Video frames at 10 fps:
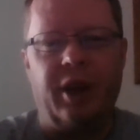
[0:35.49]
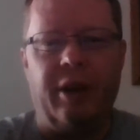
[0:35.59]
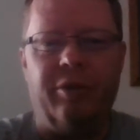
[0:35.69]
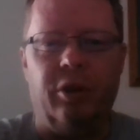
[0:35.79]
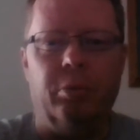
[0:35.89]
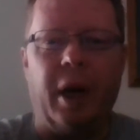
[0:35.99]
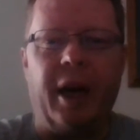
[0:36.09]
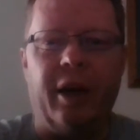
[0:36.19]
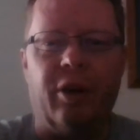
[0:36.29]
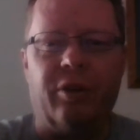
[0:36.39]
time flew
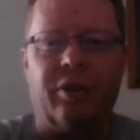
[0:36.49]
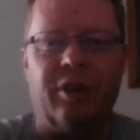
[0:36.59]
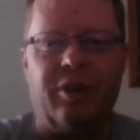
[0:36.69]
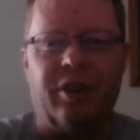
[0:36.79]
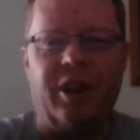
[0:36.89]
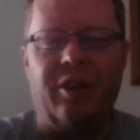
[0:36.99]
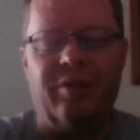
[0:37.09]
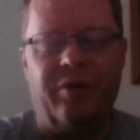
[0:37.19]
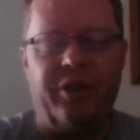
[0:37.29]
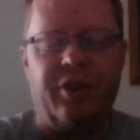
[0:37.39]
by. All of a sudden, it's like
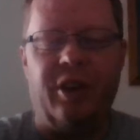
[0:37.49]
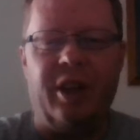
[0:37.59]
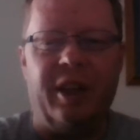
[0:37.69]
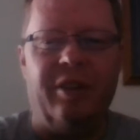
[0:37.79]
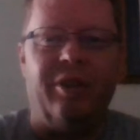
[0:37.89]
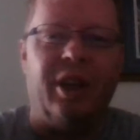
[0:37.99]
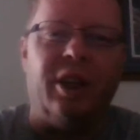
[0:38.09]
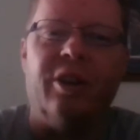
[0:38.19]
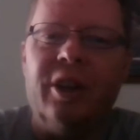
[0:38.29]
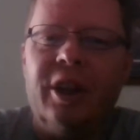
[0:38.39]
Sunday evening.